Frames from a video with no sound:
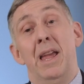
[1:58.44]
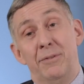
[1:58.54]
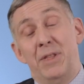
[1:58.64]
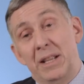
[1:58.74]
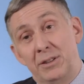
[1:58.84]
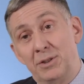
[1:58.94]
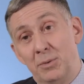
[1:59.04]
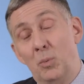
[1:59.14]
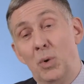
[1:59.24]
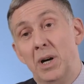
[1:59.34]
If that
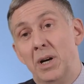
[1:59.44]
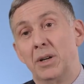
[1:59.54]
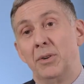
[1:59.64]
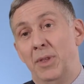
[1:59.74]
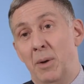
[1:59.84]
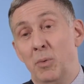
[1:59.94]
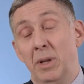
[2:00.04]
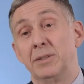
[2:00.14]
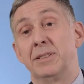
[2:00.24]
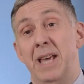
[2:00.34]
doesn't work, then
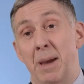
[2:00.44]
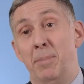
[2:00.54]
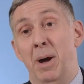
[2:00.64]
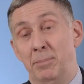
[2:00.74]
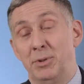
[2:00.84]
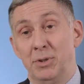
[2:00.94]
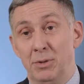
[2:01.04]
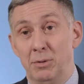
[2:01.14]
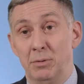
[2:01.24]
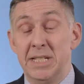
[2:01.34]
we'll step up
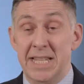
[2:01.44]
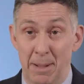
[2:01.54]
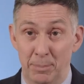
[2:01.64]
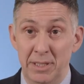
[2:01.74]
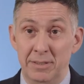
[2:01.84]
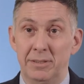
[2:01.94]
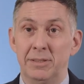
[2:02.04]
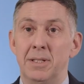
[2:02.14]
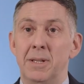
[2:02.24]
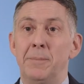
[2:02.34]
to tablets.